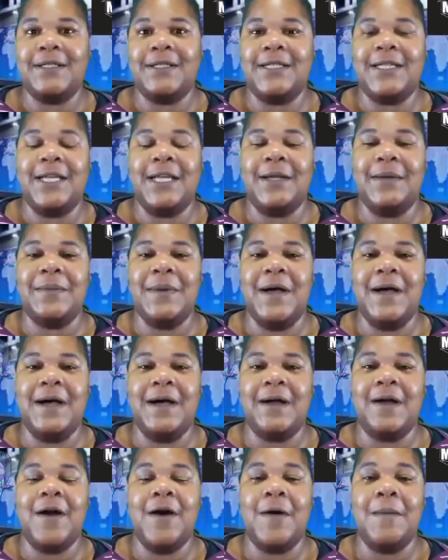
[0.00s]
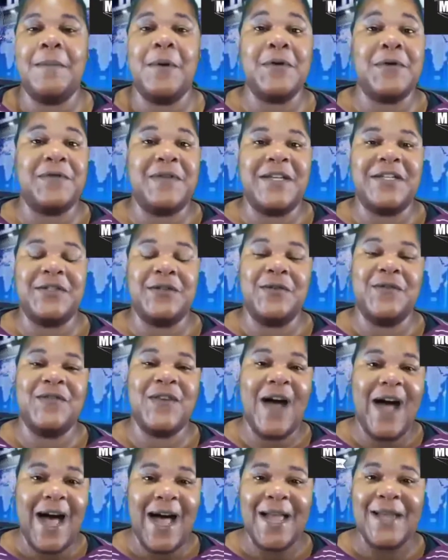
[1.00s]
team called Motivational
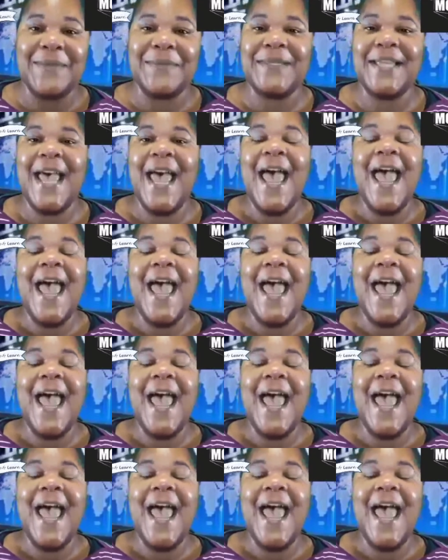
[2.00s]
Vibez,